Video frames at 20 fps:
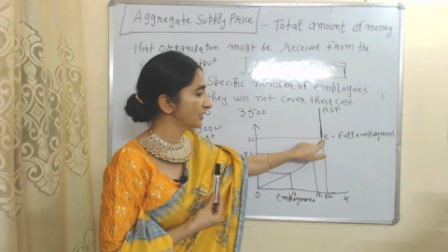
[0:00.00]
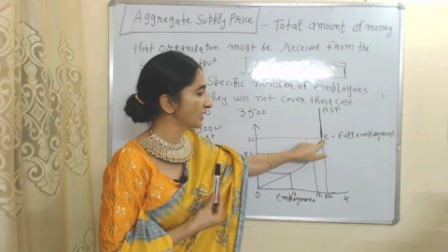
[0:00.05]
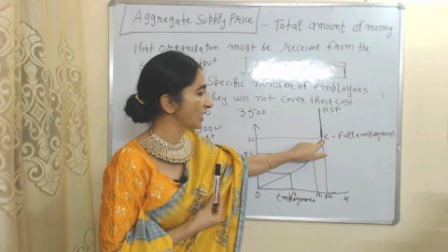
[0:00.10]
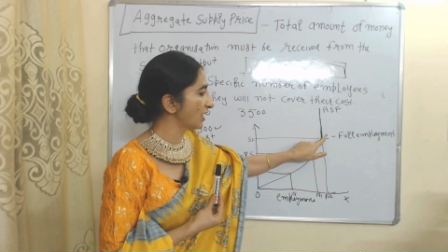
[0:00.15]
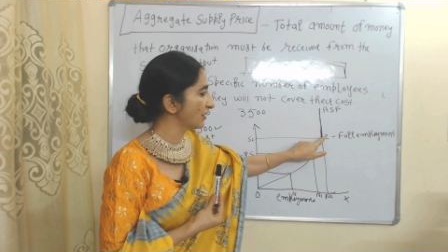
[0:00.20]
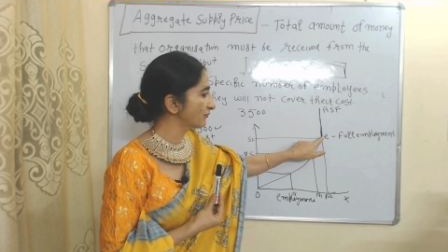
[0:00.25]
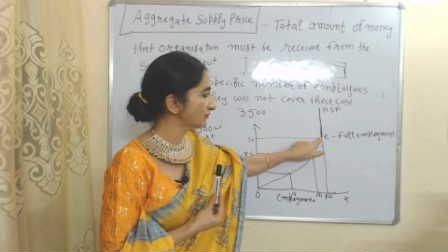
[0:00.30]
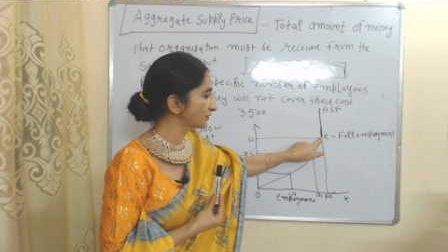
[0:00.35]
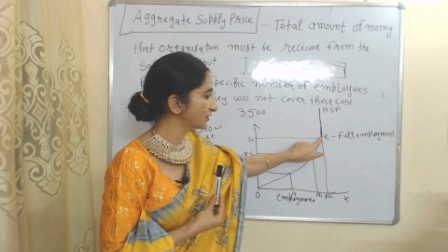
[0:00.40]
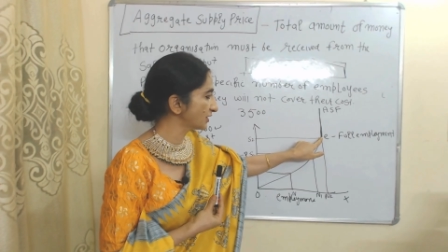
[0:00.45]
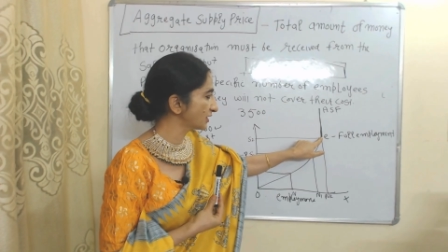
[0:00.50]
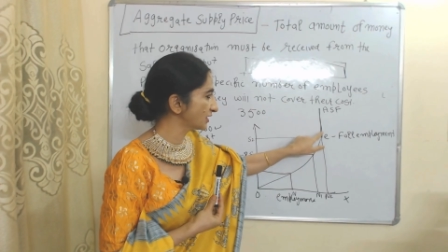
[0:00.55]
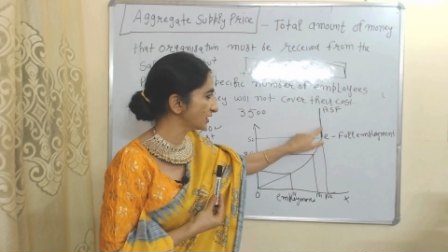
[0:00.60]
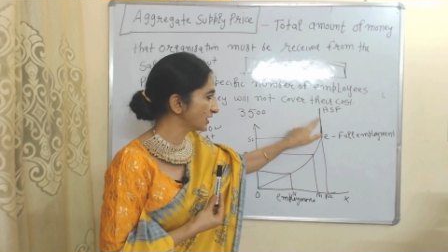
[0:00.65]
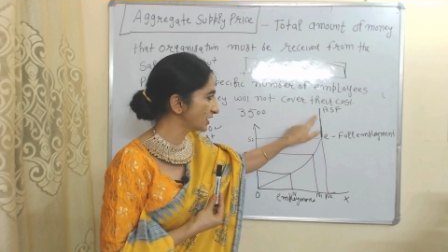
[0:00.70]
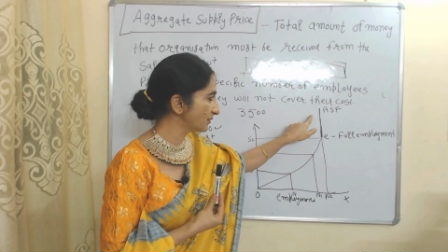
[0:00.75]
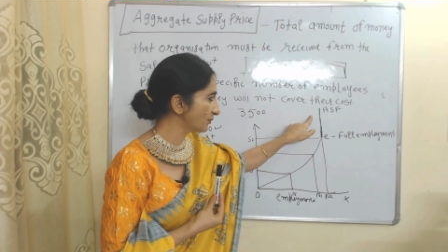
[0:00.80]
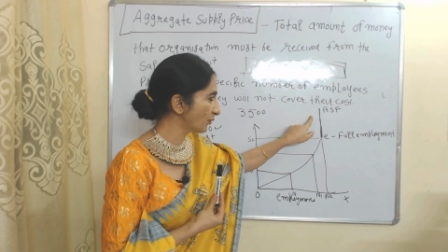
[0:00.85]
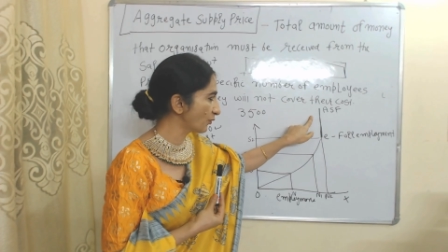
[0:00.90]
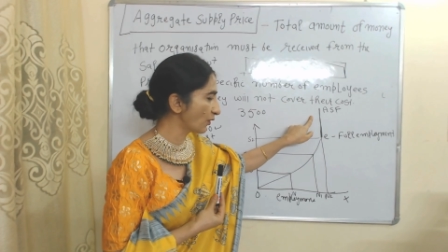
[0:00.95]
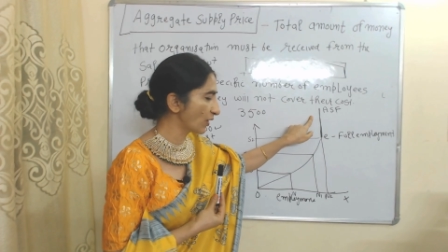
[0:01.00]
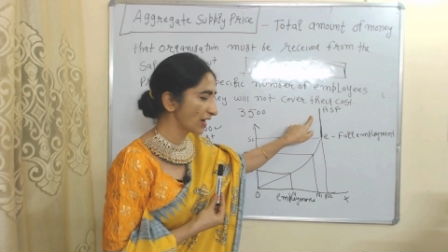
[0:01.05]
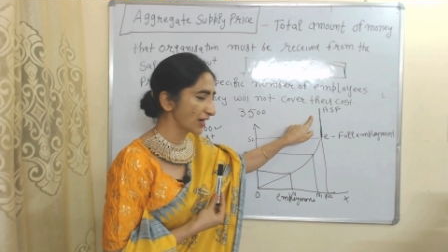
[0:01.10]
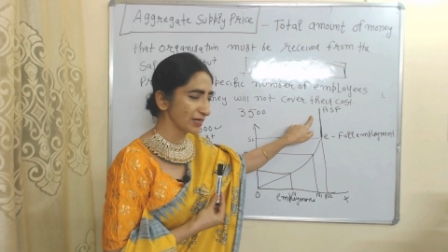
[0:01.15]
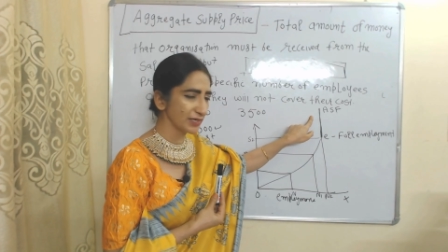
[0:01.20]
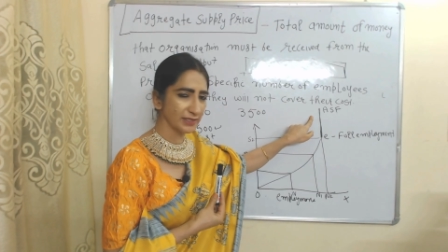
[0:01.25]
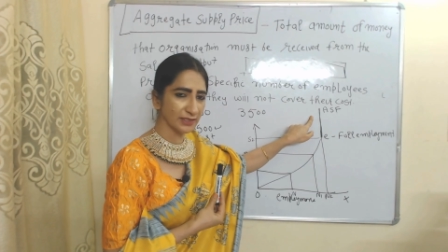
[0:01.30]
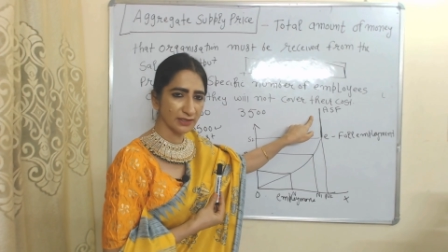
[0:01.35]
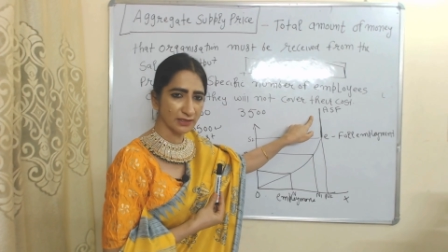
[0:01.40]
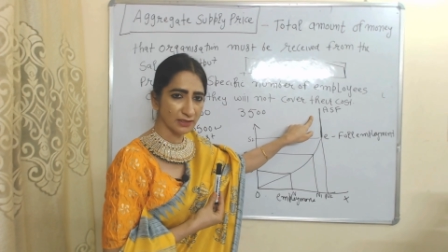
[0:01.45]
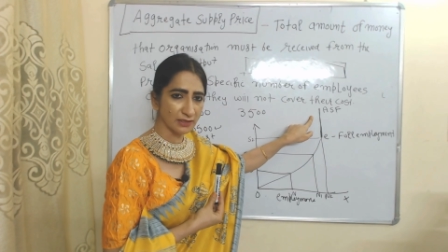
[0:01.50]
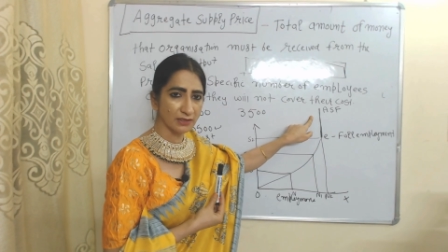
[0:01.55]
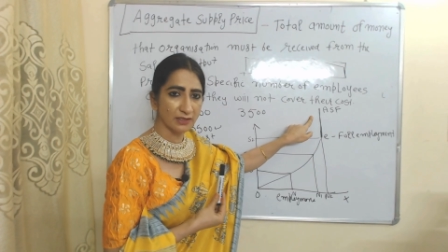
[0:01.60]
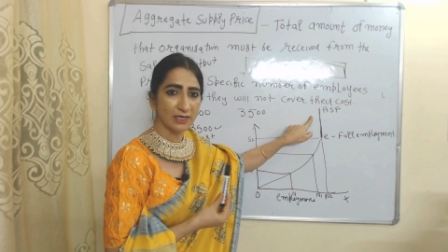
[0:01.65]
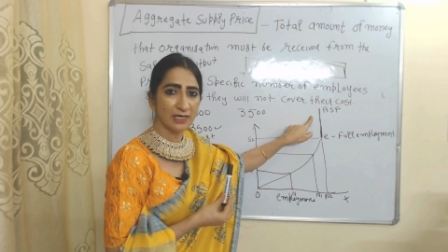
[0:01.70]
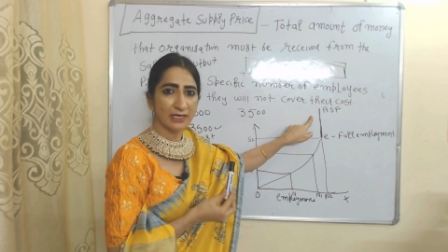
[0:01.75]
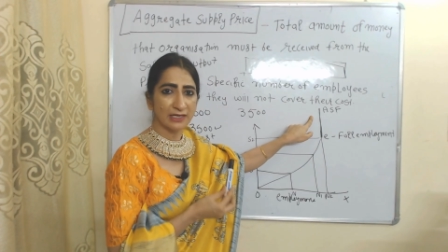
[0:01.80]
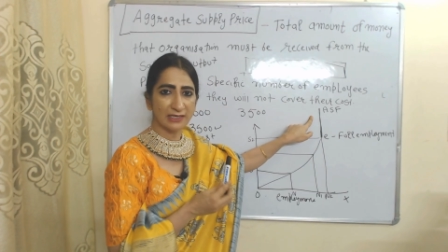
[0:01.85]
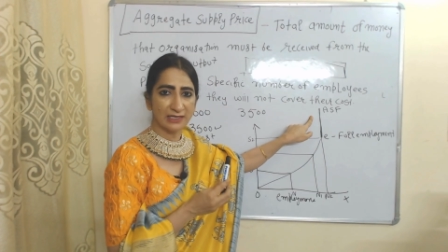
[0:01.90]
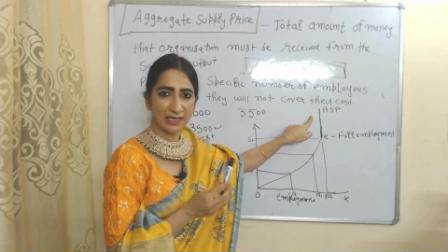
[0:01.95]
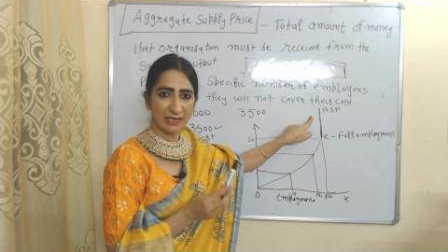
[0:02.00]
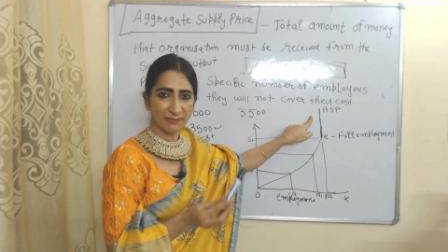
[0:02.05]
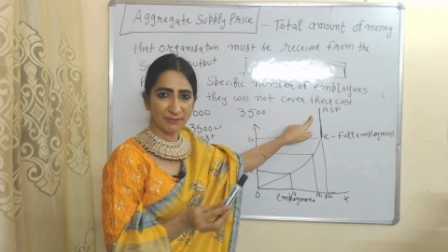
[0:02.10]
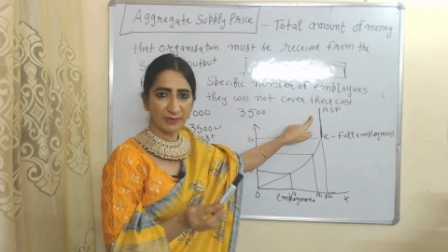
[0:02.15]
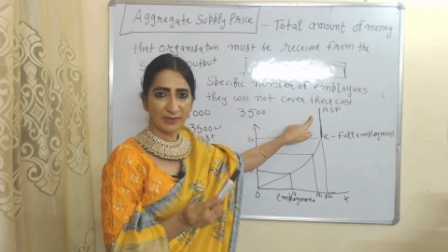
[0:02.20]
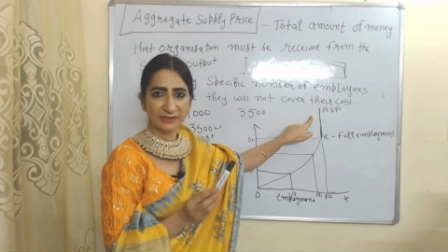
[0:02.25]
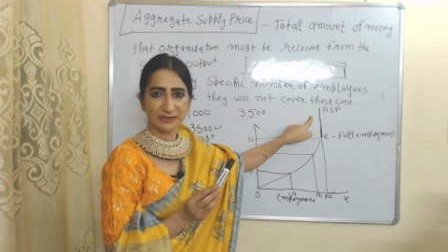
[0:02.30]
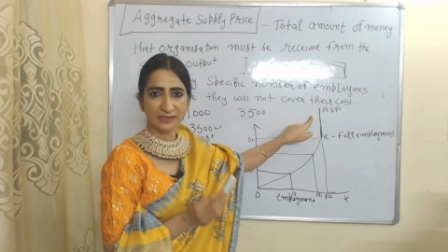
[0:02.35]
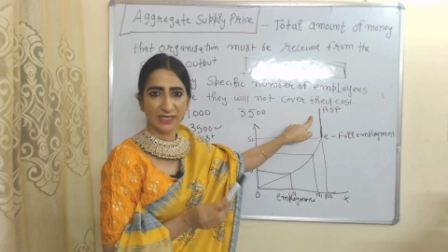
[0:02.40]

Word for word: After E point, labors